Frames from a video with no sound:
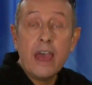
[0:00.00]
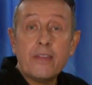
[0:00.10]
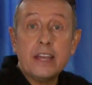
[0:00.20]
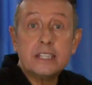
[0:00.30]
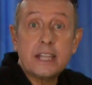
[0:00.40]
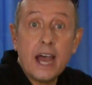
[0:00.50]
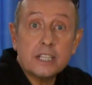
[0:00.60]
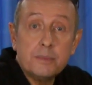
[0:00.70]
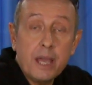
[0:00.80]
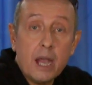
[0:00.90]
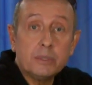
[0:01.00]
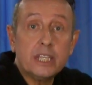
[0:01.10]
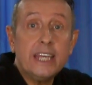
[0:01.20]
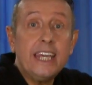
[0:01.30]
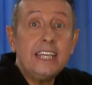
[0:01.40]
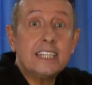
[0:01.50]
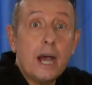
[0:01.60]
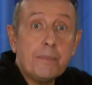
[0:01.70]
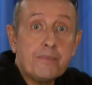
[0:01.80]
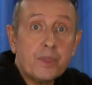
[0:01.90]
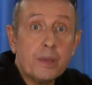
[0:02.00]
they start to be able to ease up,